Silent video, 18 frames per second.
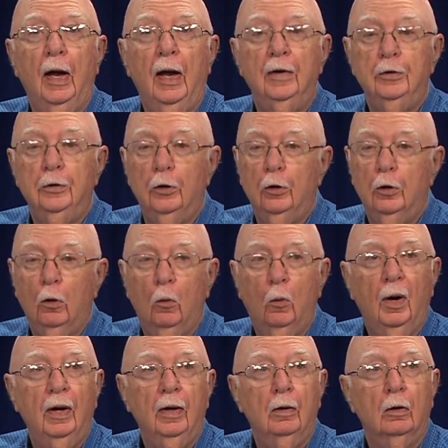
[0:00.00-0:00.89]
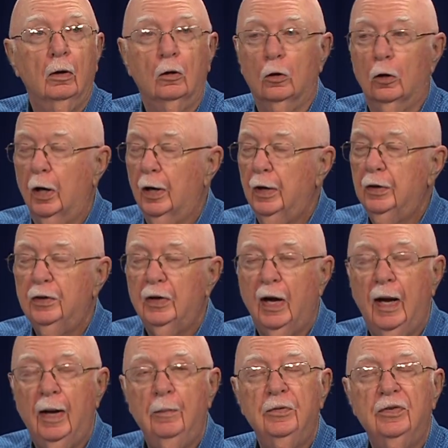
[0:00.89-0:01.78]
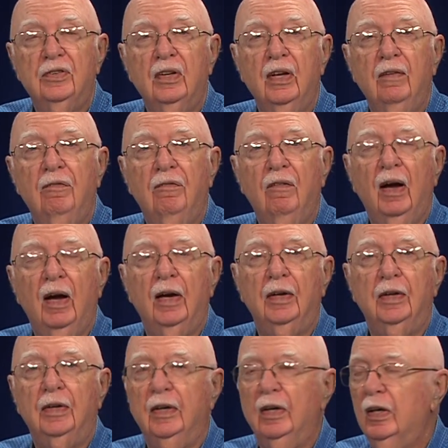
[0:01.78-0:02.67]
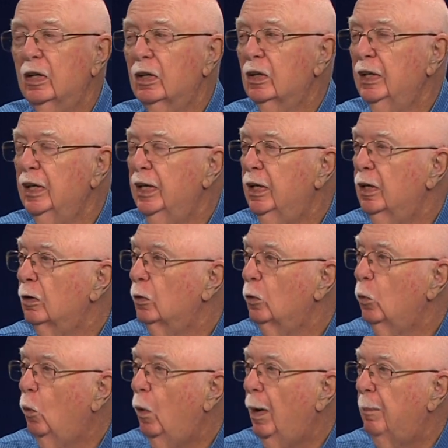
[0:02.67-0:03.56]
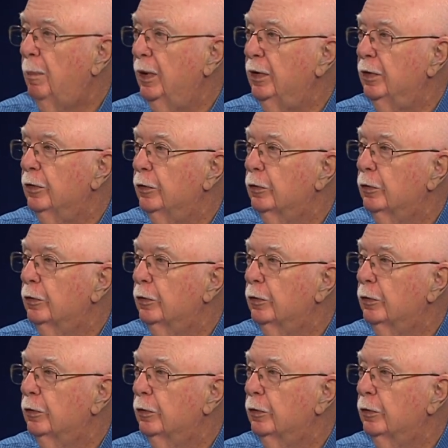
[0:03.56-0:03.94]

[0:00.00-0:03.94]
And you know what? A lot of times they find well, illegal weapons.